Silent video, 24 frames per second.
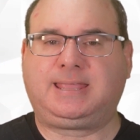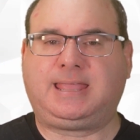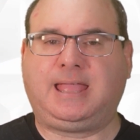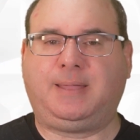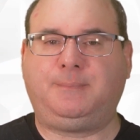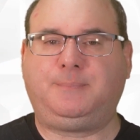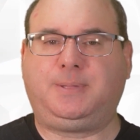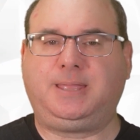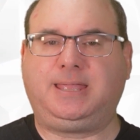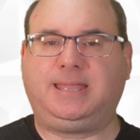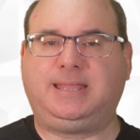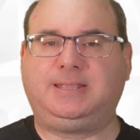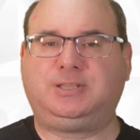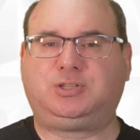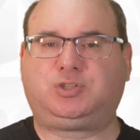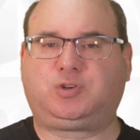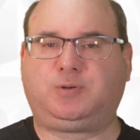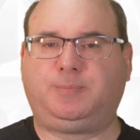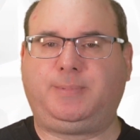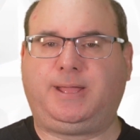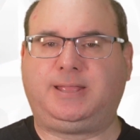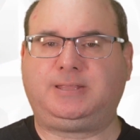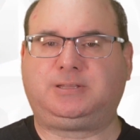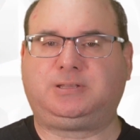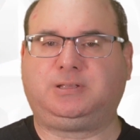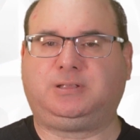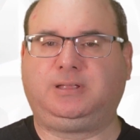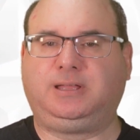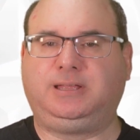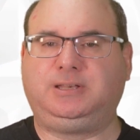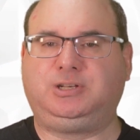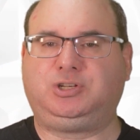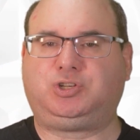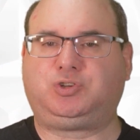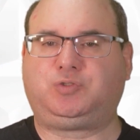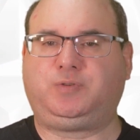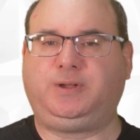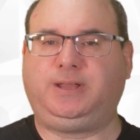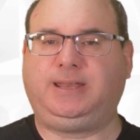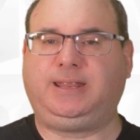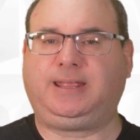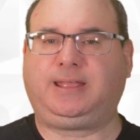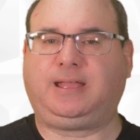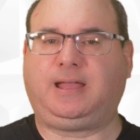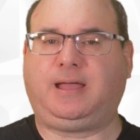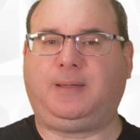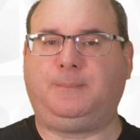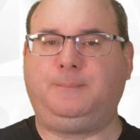can be instrumental in
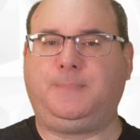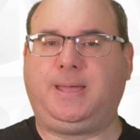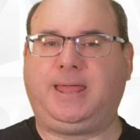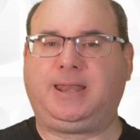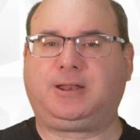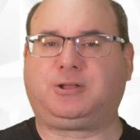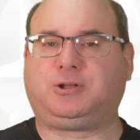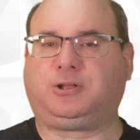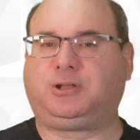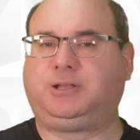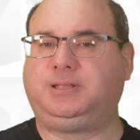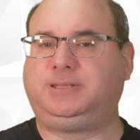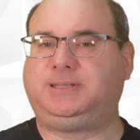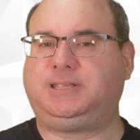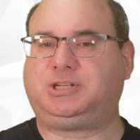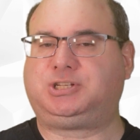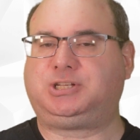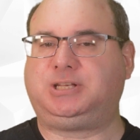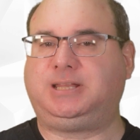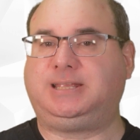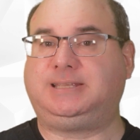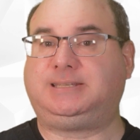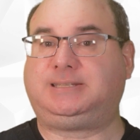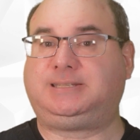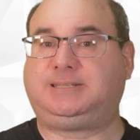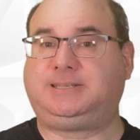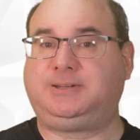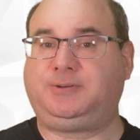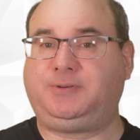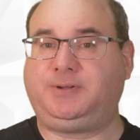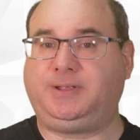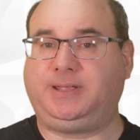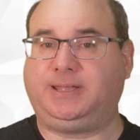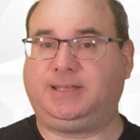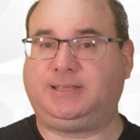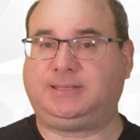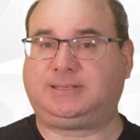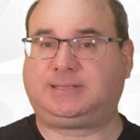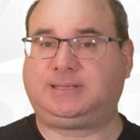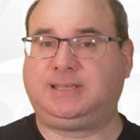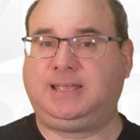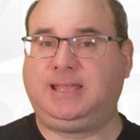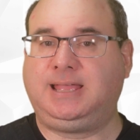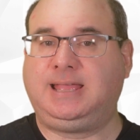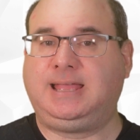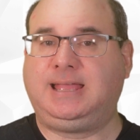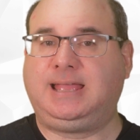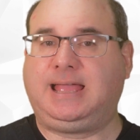treating a medical condition as serious
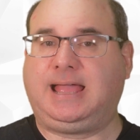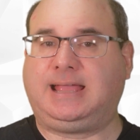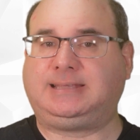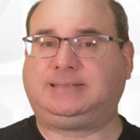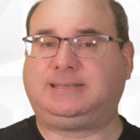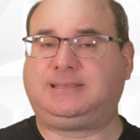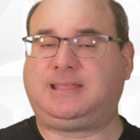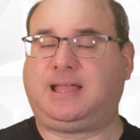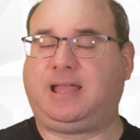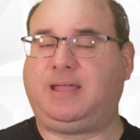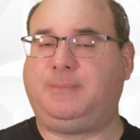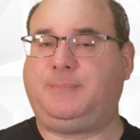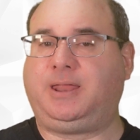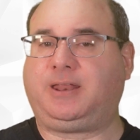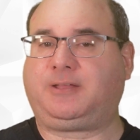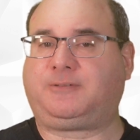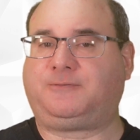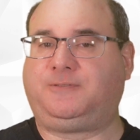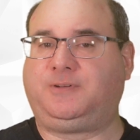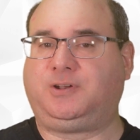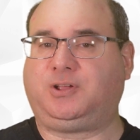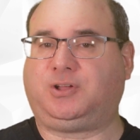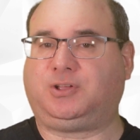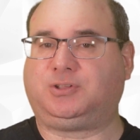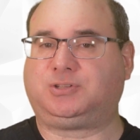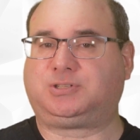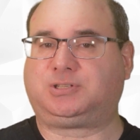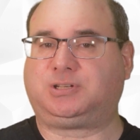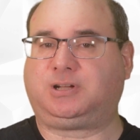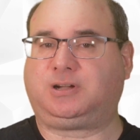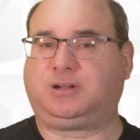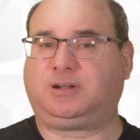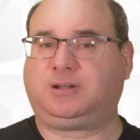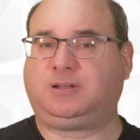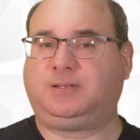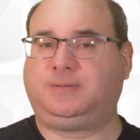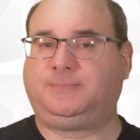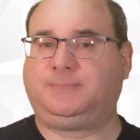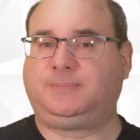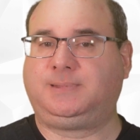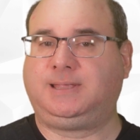as a diabetic foot ulcer.